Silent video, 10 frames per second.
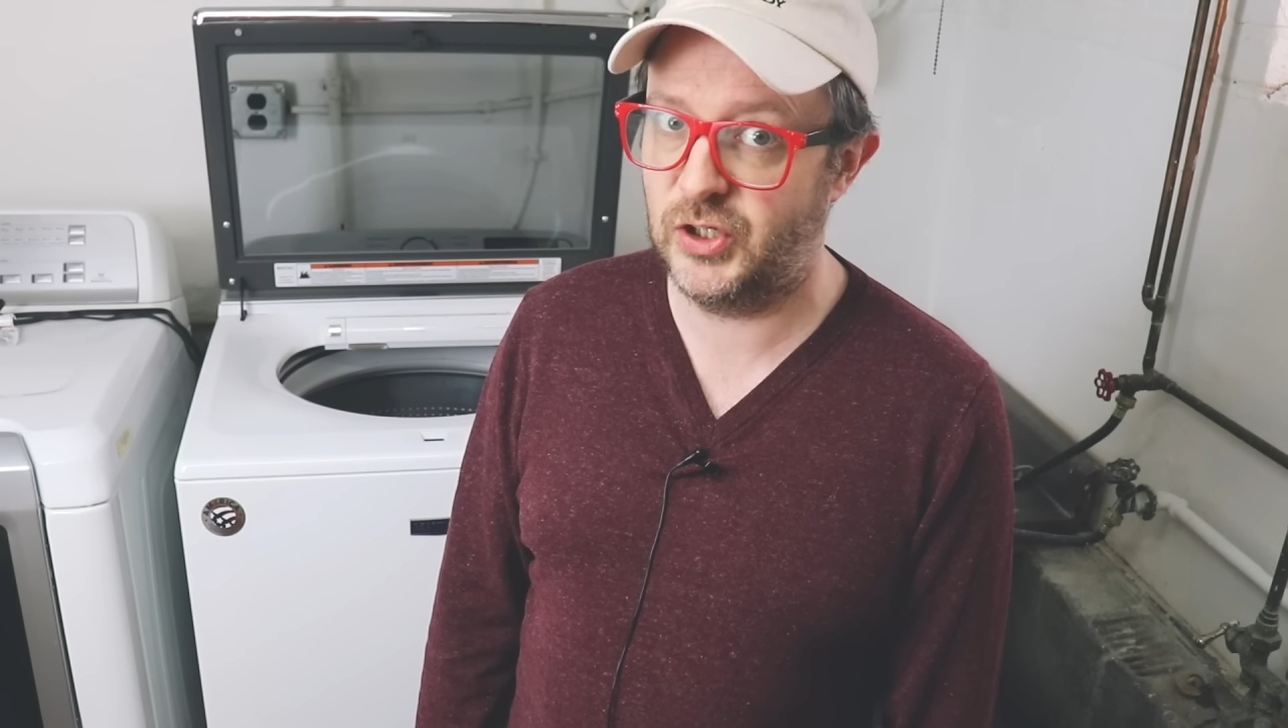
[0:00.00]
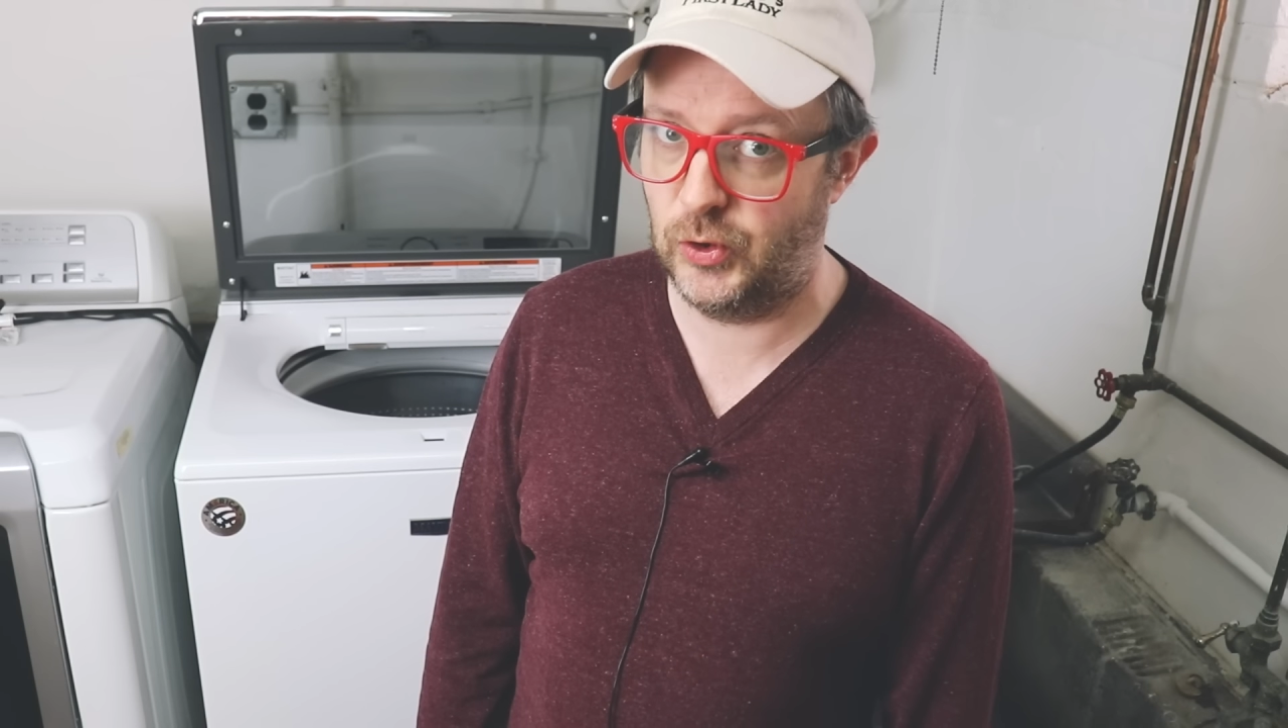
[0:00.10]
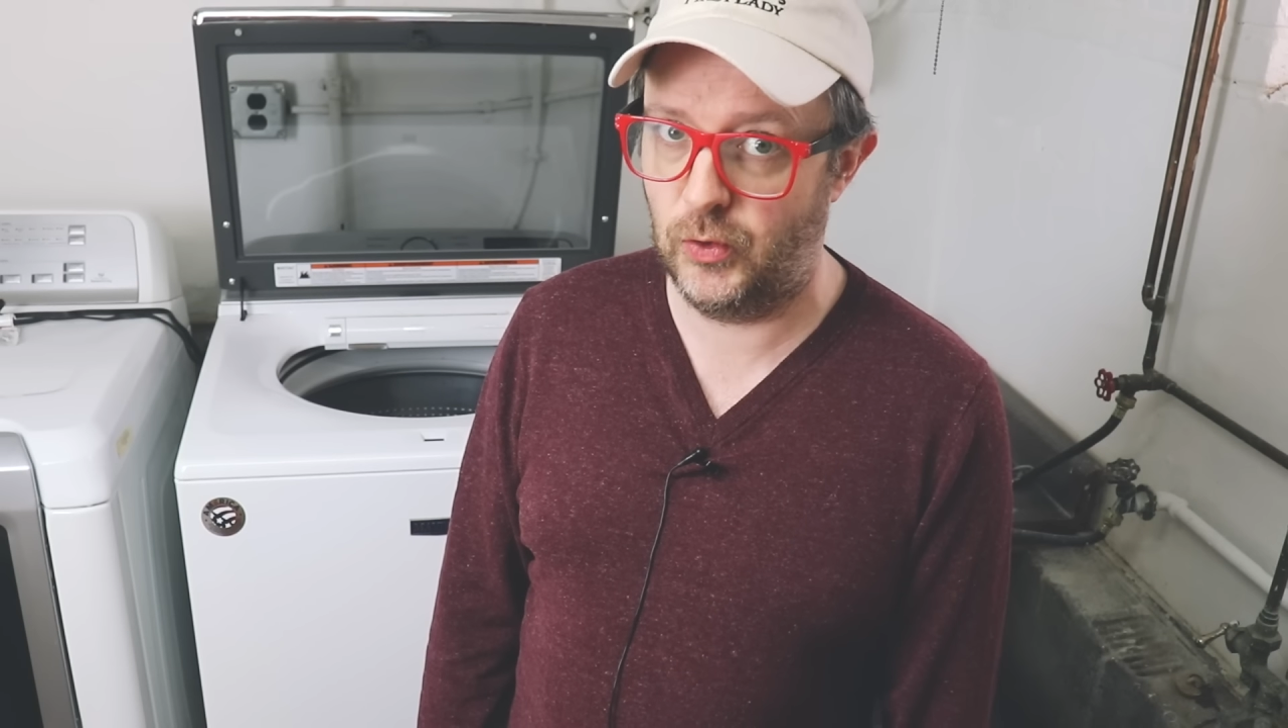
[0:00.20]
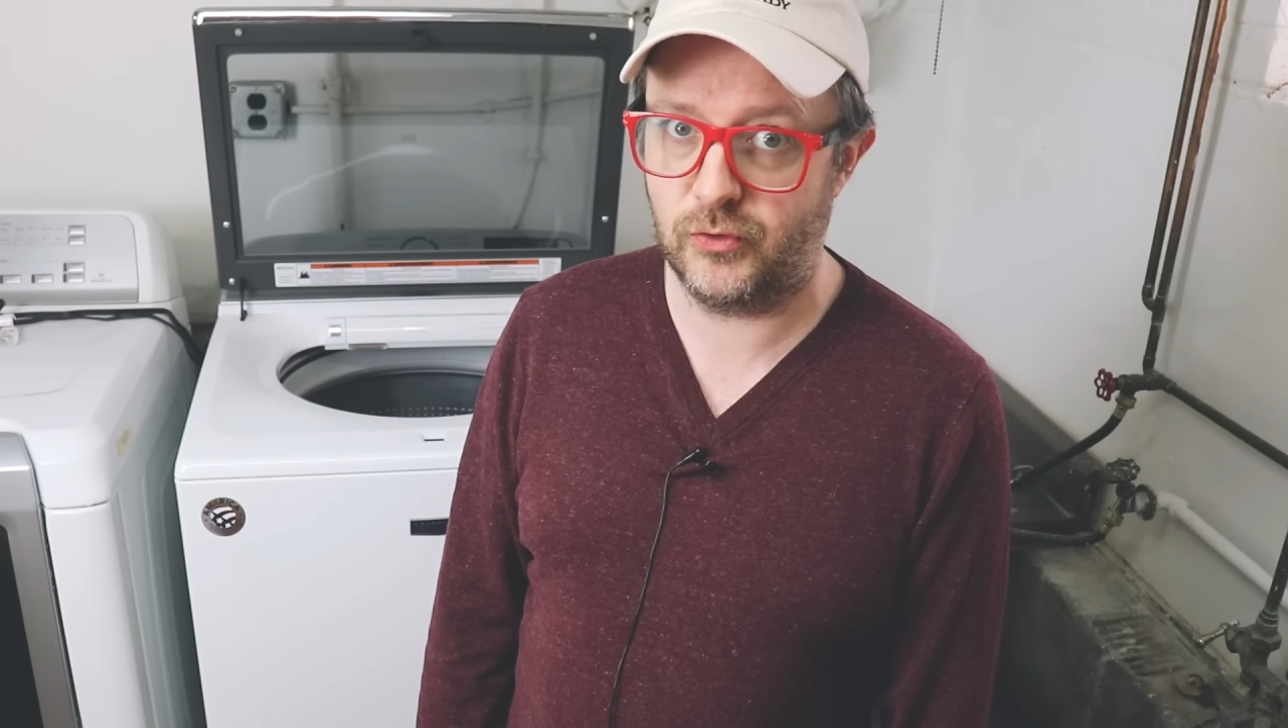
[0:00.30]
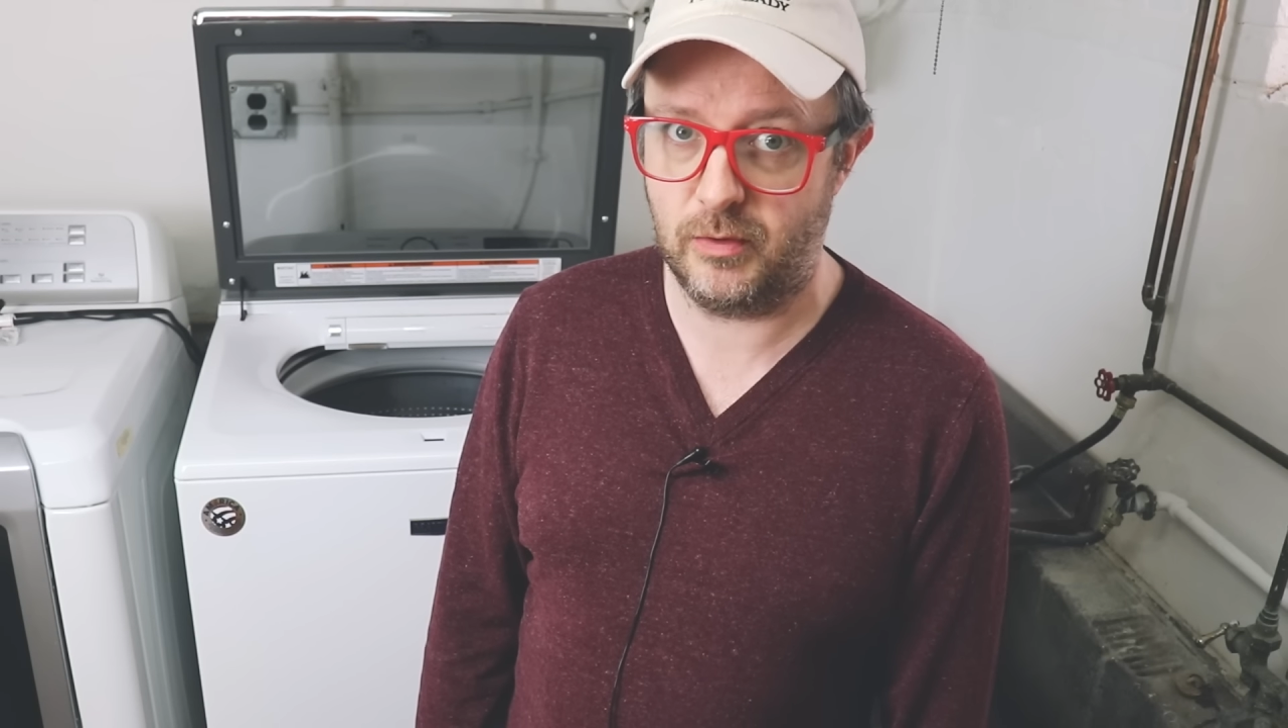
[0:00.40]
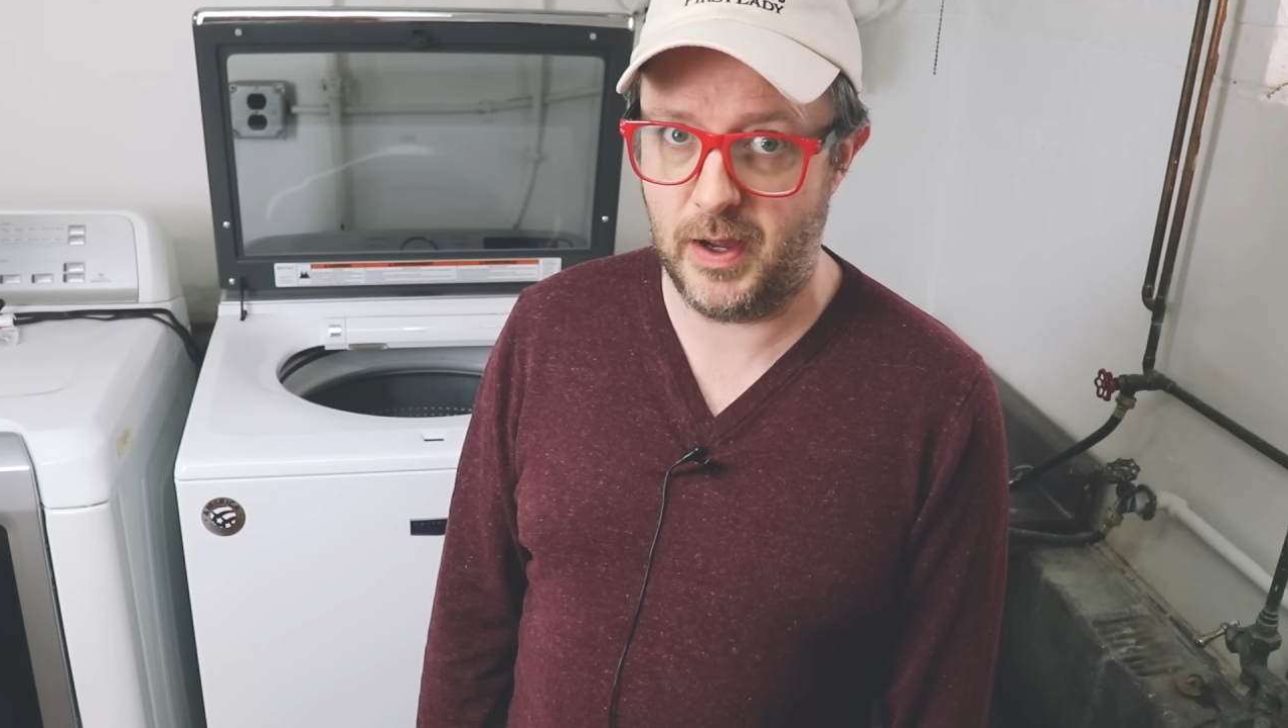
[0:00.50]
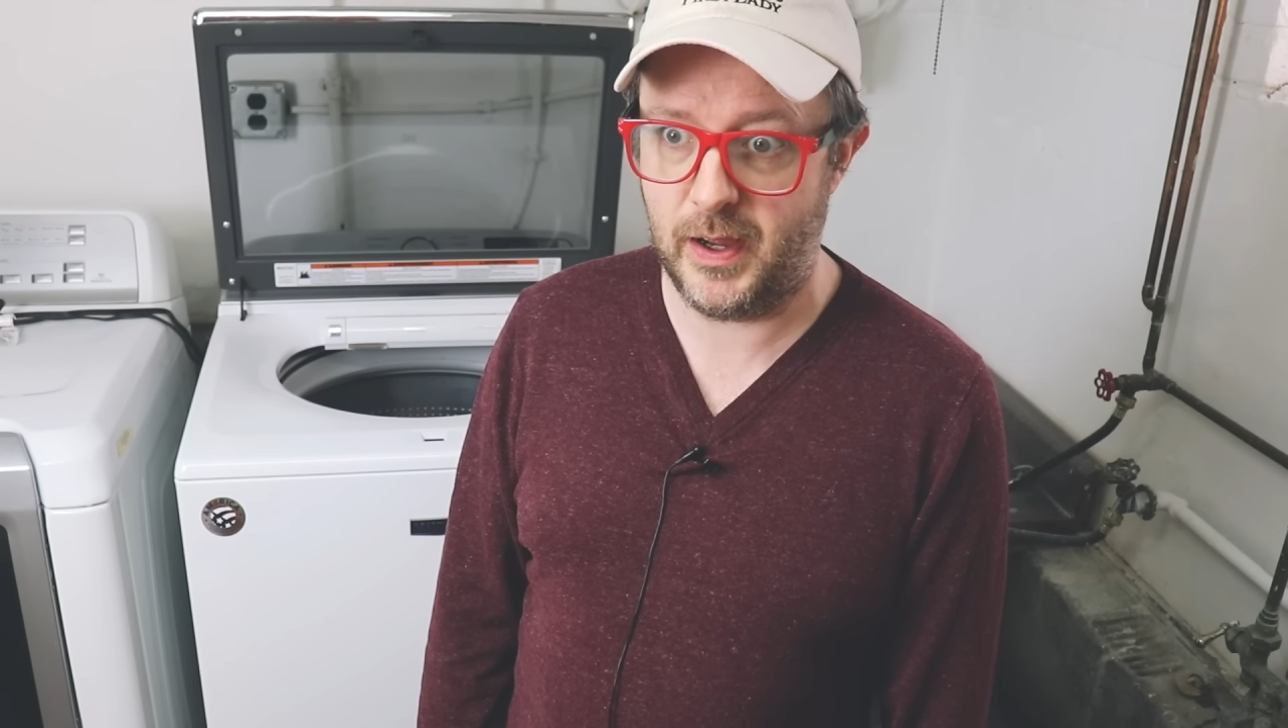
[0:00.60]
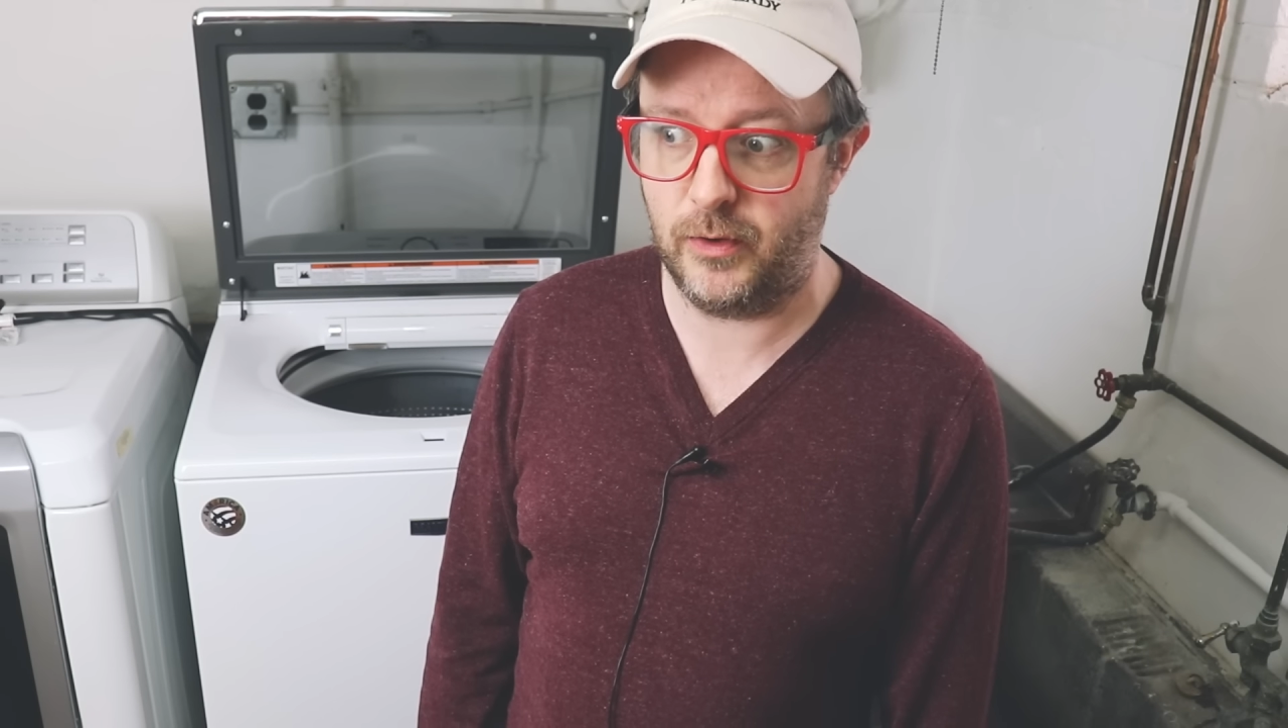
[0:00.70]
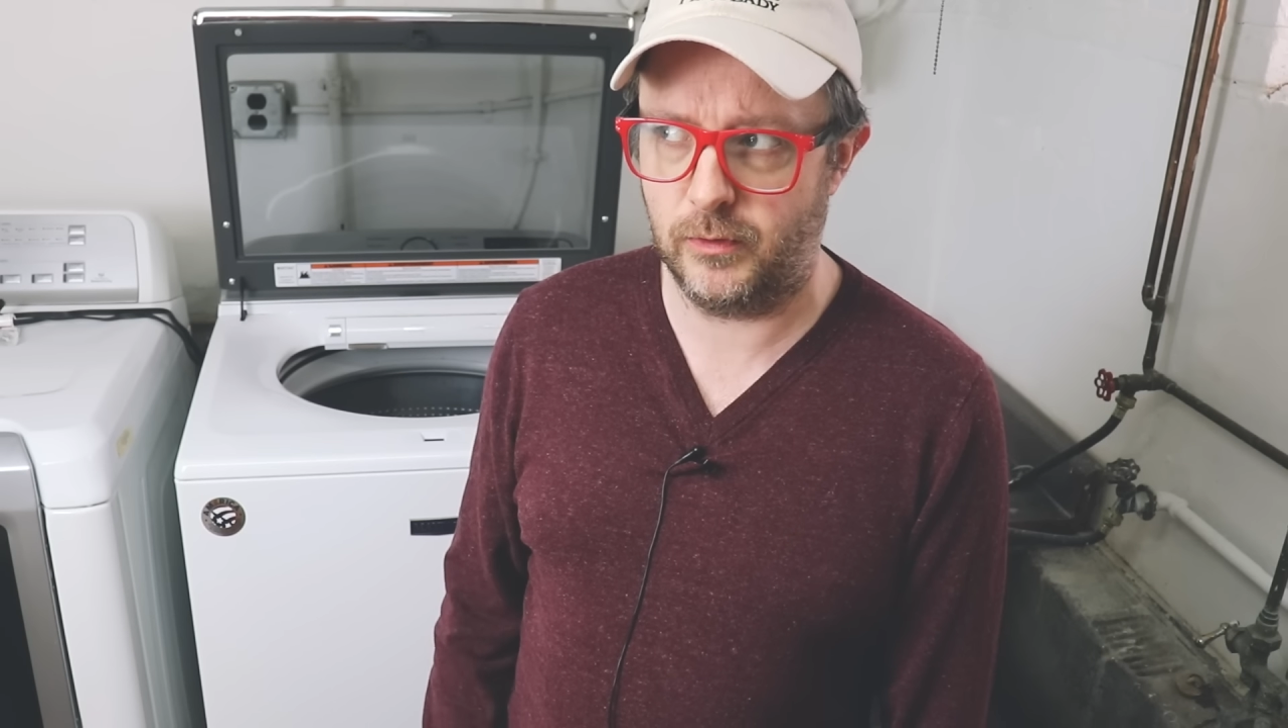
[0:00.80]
laundromat,